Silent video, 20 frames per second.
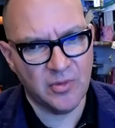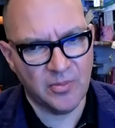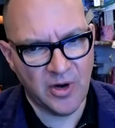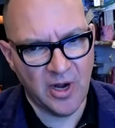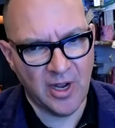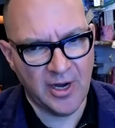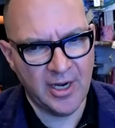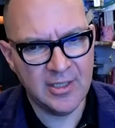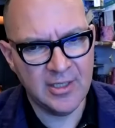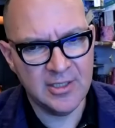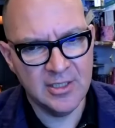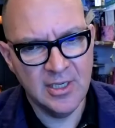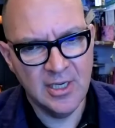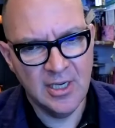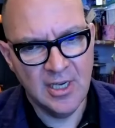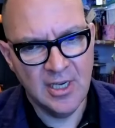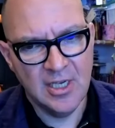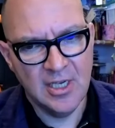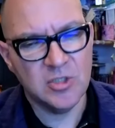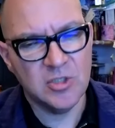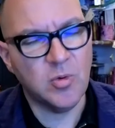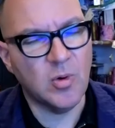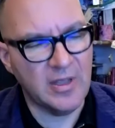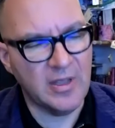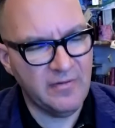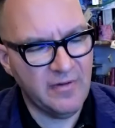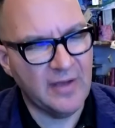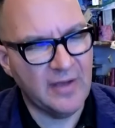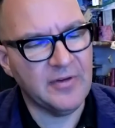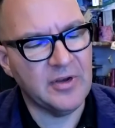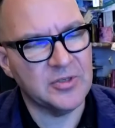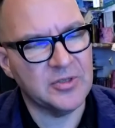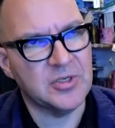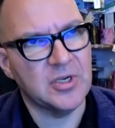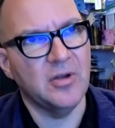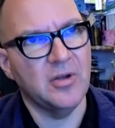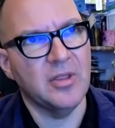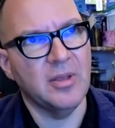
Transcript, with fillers: product 25 years ago.